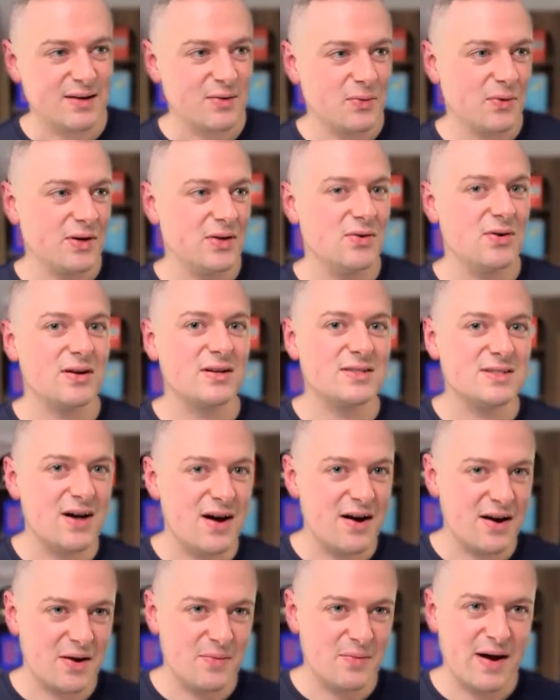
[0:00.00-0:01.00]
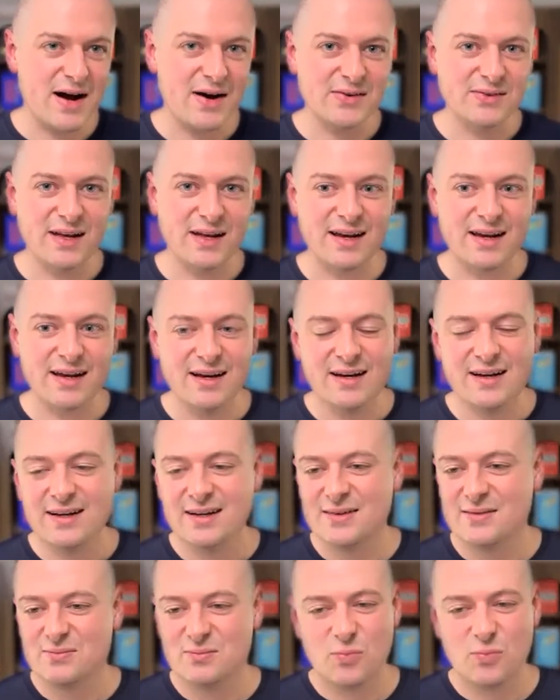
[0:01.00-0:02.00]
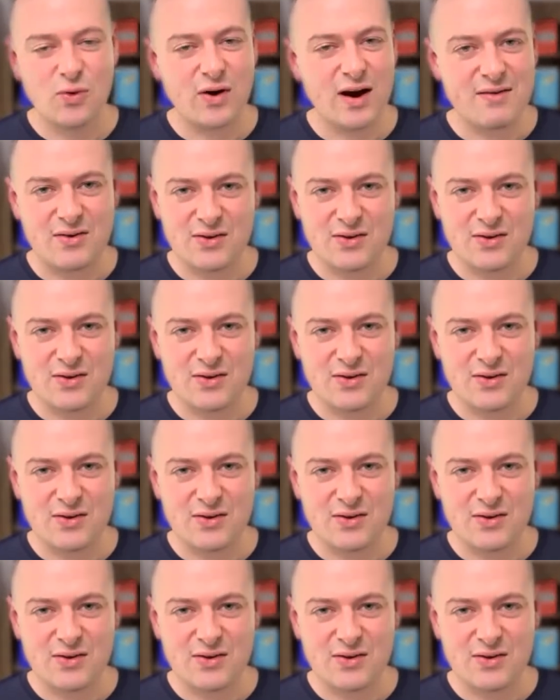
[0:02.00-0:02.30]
What are you going to talk about? Like, whatever.